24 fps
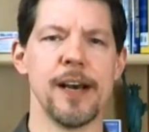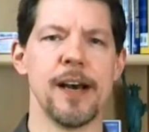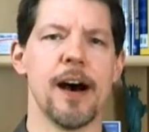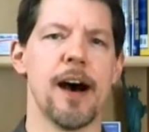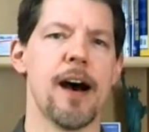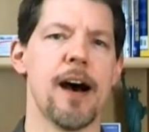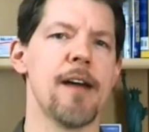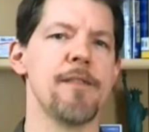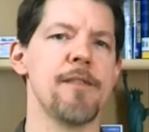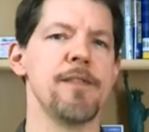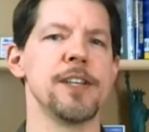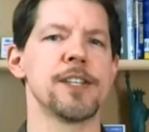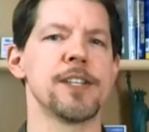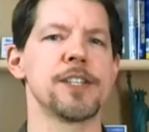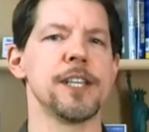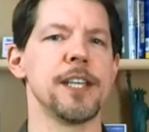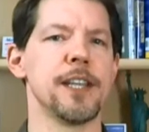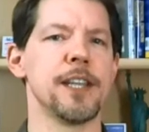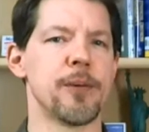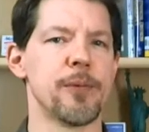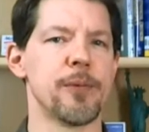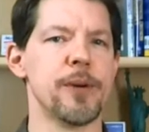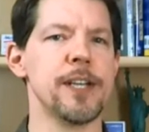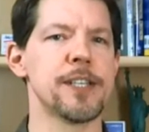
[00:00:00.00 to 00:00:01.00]
Obviously,
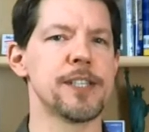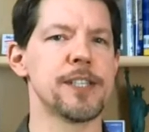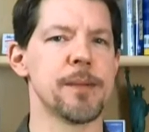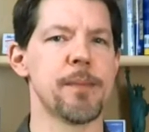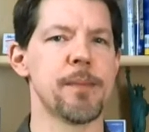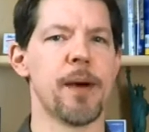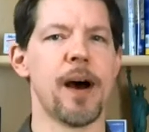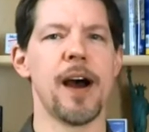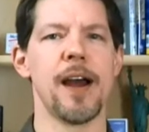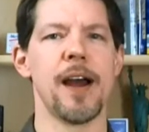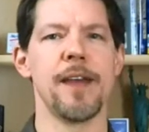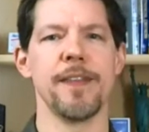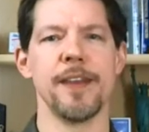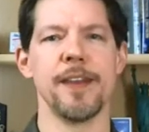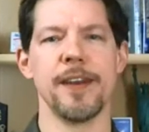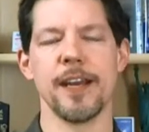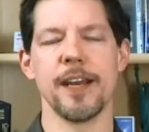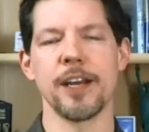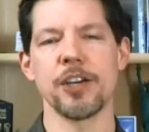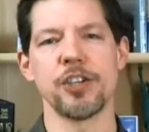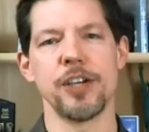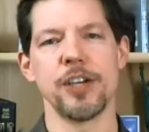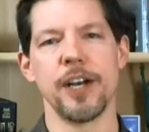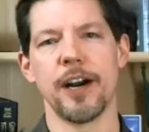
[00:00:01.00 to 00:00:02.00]
the reason behind the
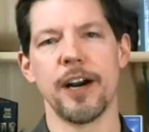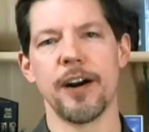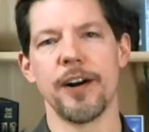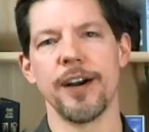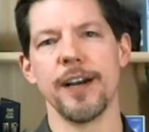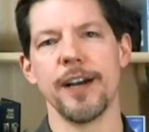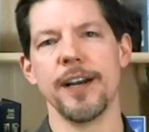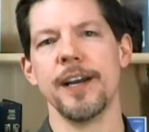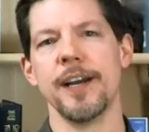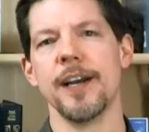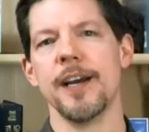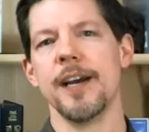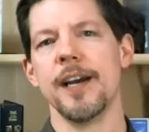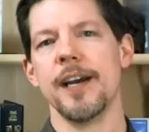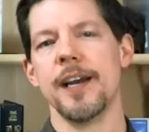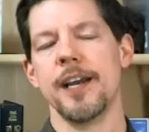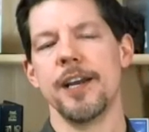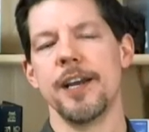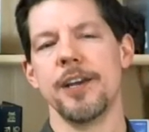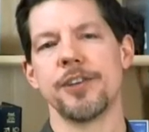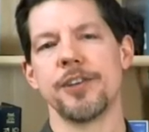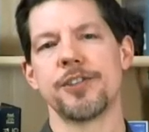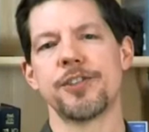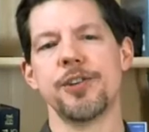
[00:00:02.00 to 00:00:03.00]
dictionary
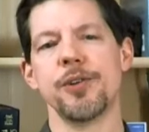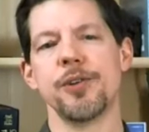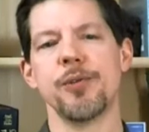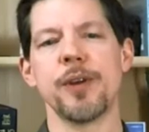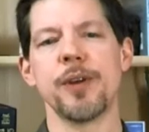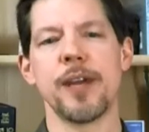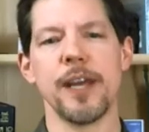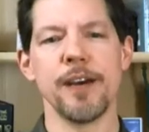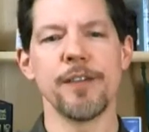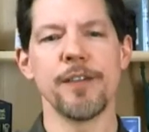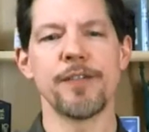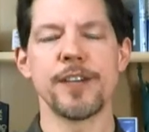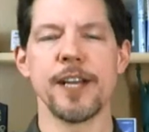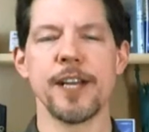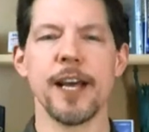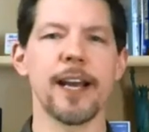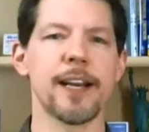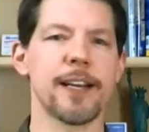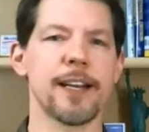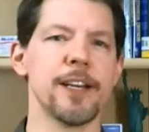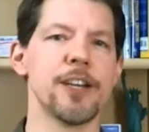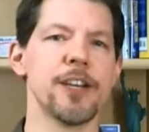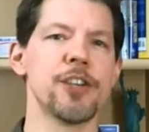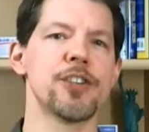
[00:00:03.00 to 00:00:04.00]
is to give
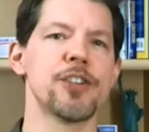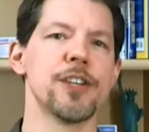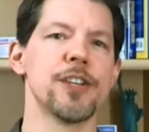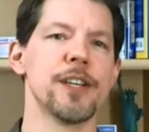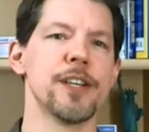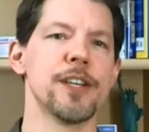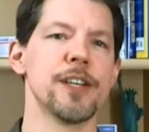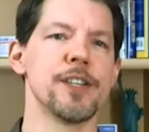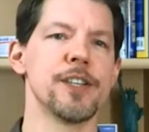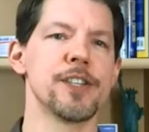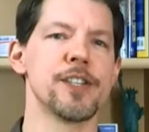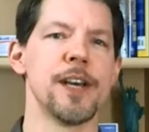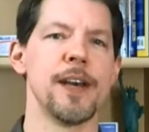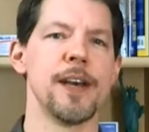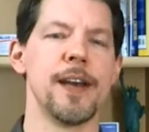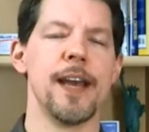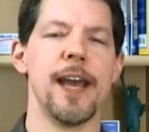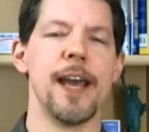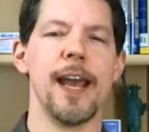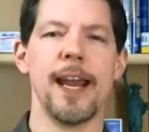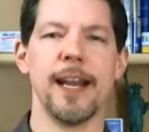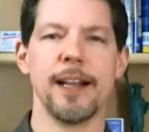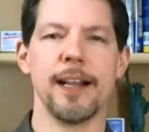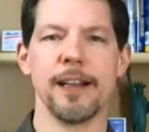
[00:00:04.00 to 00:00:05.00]
technicians
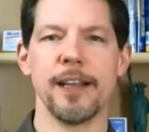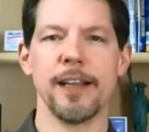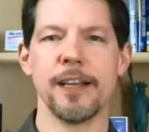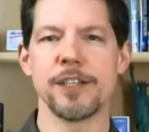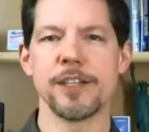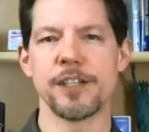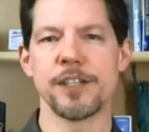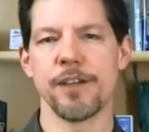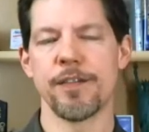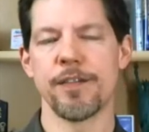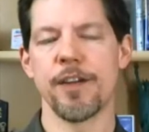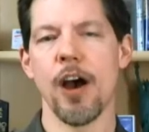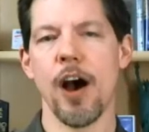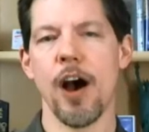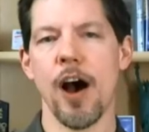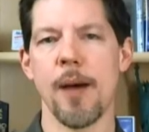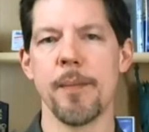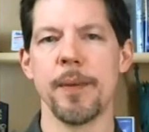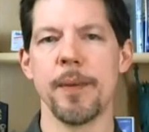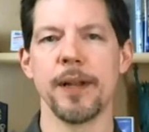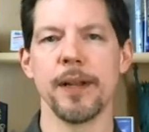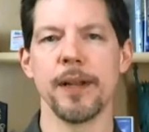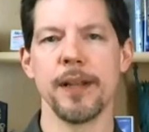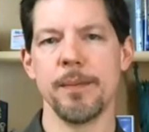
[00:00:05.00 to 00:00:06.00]
a list of
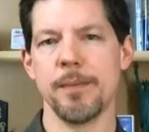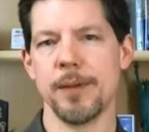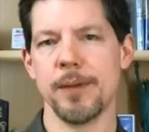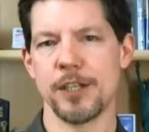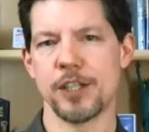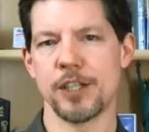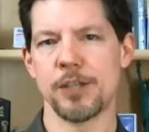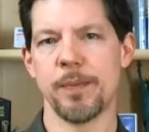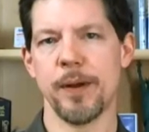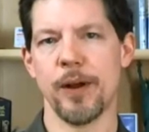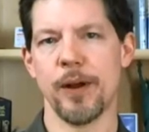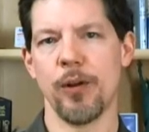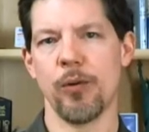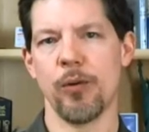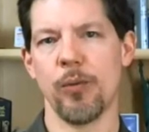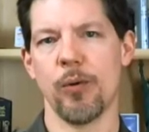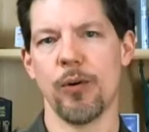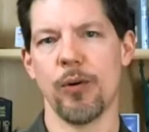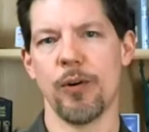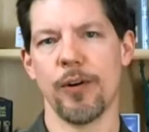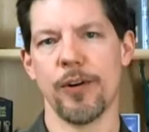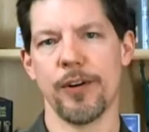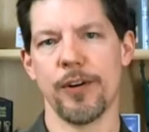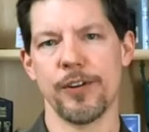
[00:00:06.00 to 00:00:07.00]
commonly misspelled
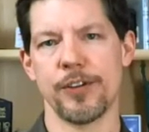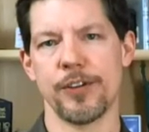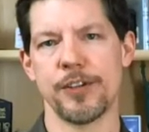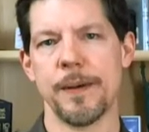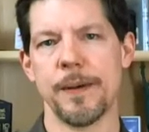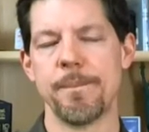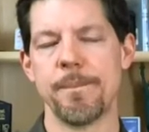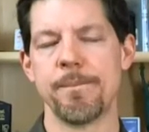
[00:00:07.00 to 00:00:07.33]
words.